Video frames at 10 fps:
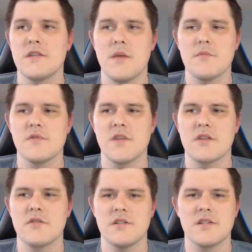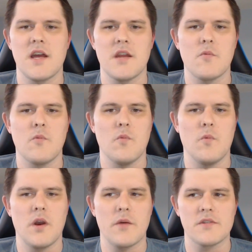games was actually deciding
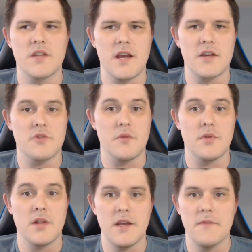what I was going to actually play.